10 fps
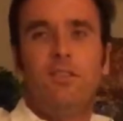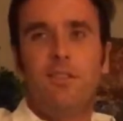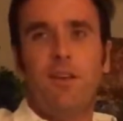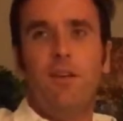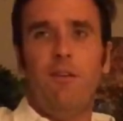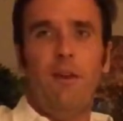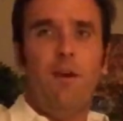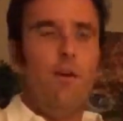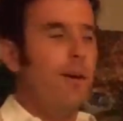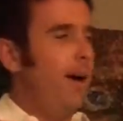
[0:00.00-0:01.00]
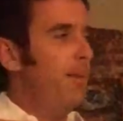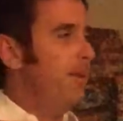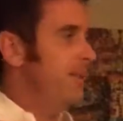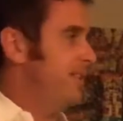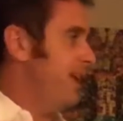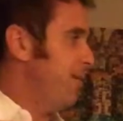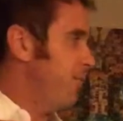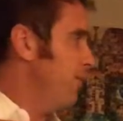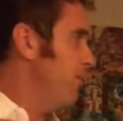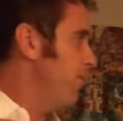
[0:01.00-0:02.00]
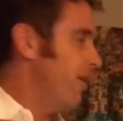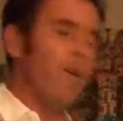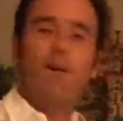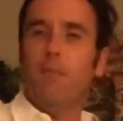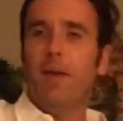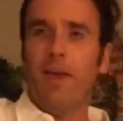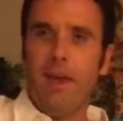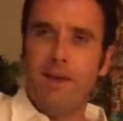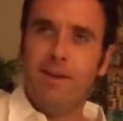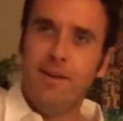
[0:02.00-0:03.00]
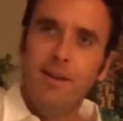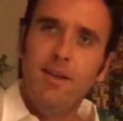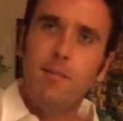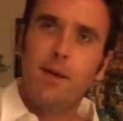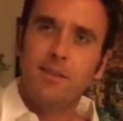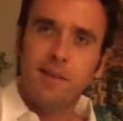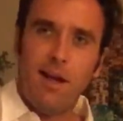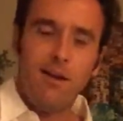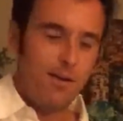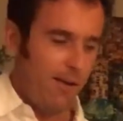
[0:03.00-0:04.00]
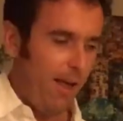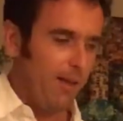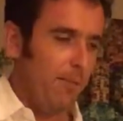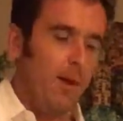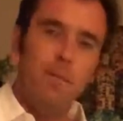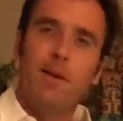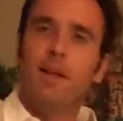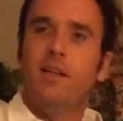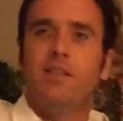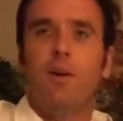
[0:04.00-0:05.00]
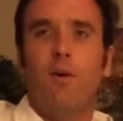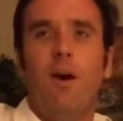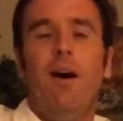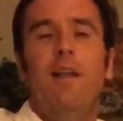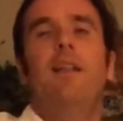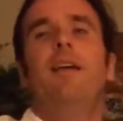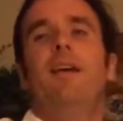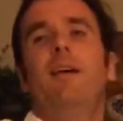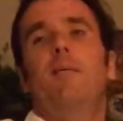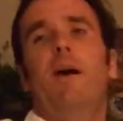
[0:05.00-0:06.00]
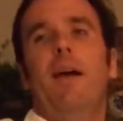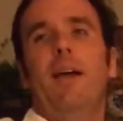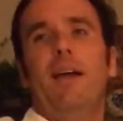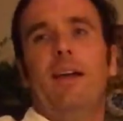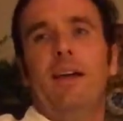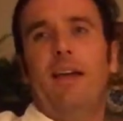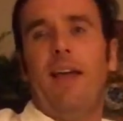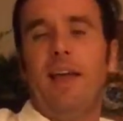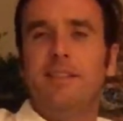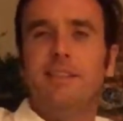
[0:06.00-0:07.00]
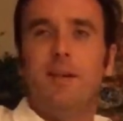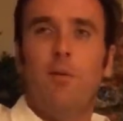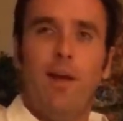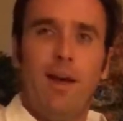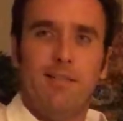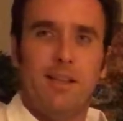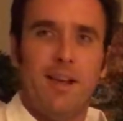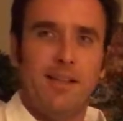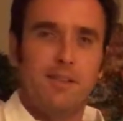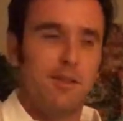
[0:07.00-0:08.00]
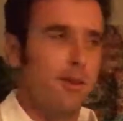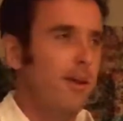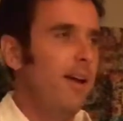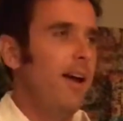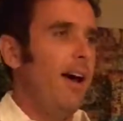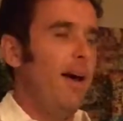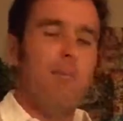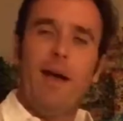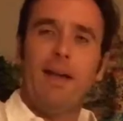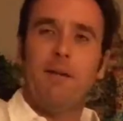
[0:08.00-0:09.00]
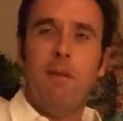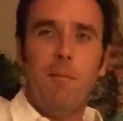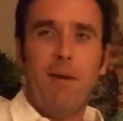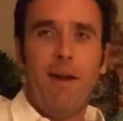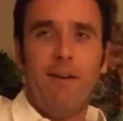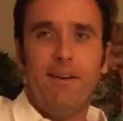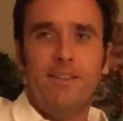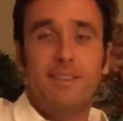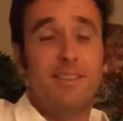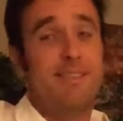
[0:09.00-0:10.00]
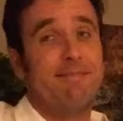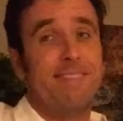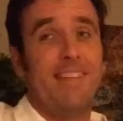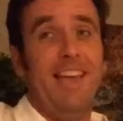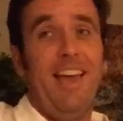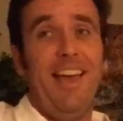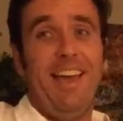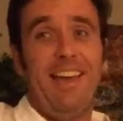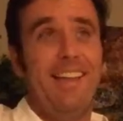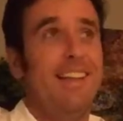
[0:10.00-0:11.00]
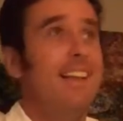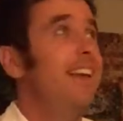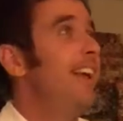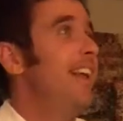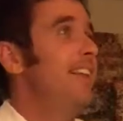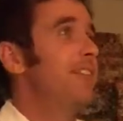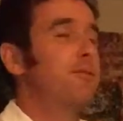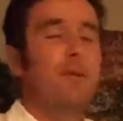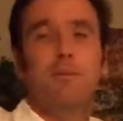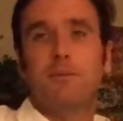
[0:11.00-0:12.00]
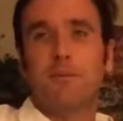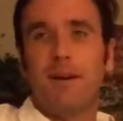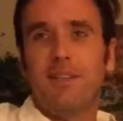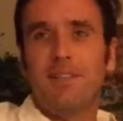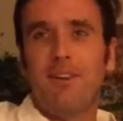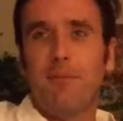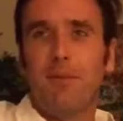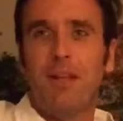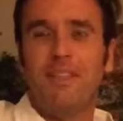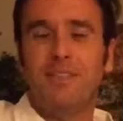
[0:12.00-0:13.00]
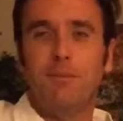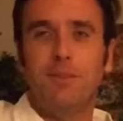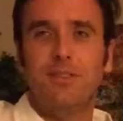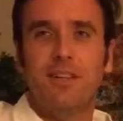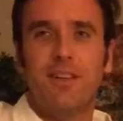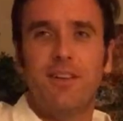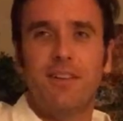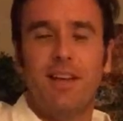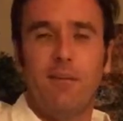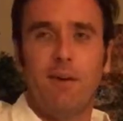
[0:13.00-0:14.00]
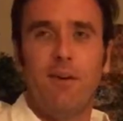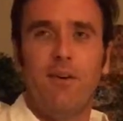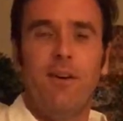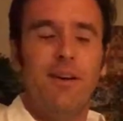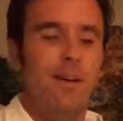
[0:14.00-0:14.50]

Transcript: just so you know, I'm in the same room where it all began, because down here in Alabama it gets so hot. My AC went out tonight, so I'm back at my parents'. Yay. And this room is where I started playing some music a long time ago.